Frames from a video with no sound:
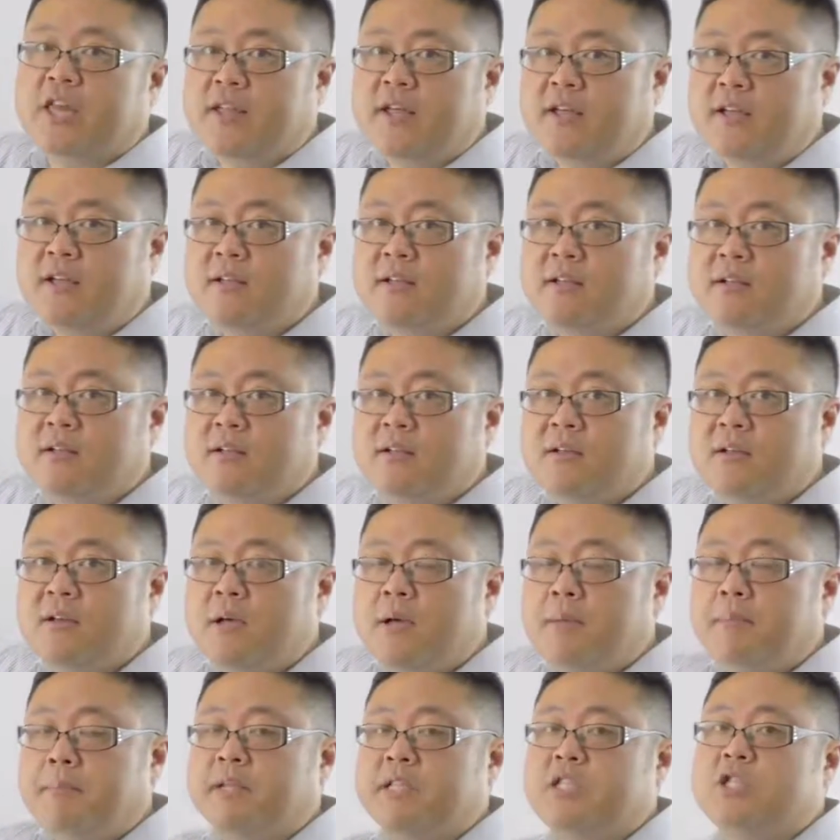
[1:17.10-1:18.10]
other,
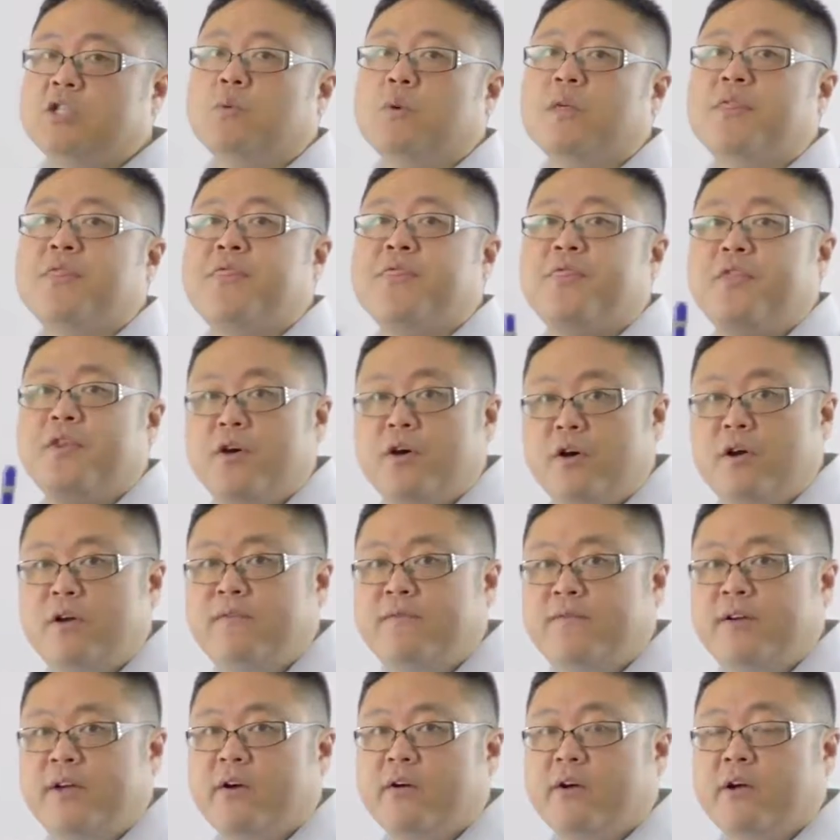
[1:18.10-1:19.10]
but to a
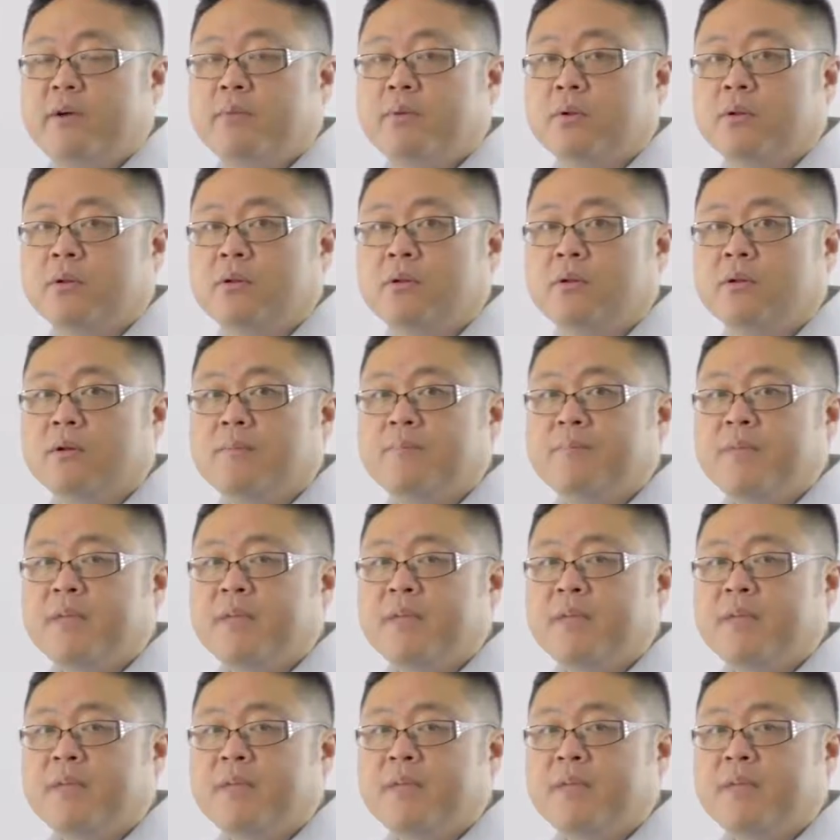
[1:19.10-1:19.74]
third variable.